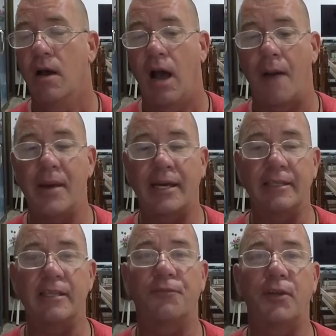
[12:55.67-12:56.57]
I'm making
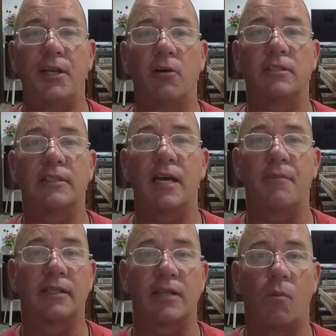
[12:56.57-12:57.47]
this video today
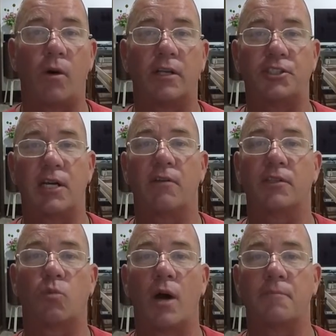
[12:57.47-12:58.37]
because I want to share
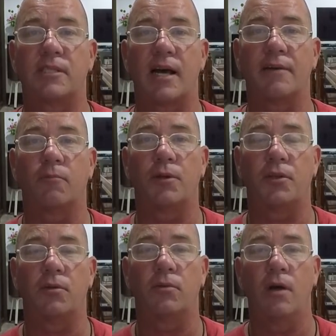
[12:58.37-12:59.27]
this website with
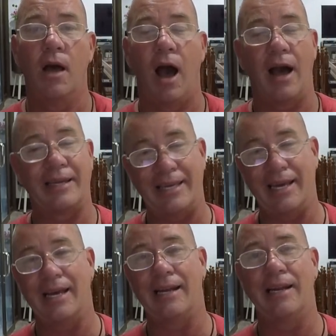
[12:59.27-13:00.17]
you.
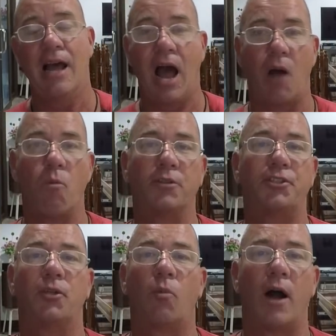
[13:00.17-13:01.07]
Again, I want
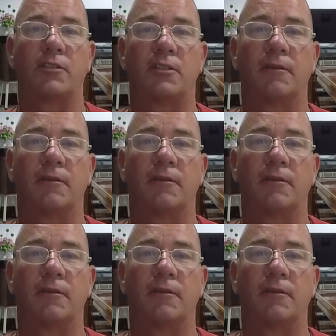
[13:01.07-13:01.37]
you to watch the